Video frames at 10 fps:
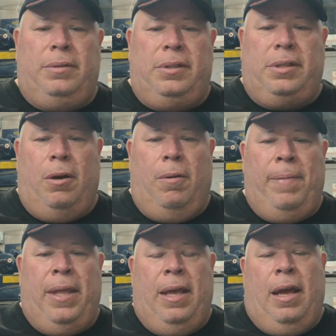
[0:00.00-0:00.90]
So
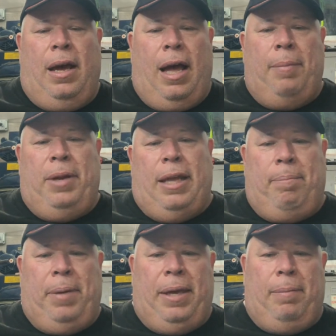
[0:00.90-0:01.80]
I'm going to get
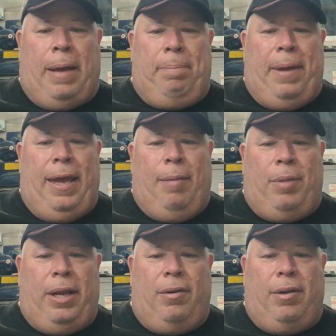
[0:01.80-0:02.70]
beat by Pam when
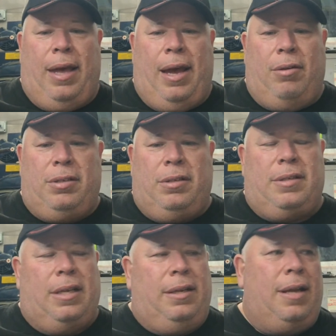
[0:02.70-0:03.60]
I go to the house because I
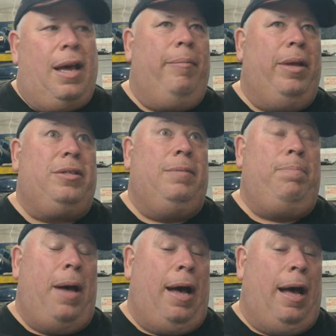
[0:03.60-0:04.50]
did not mention
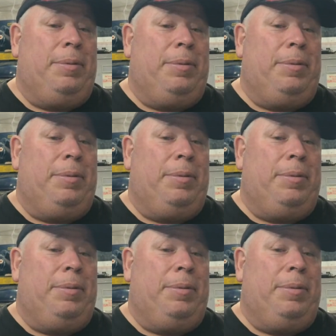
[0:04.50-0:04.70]
Pops.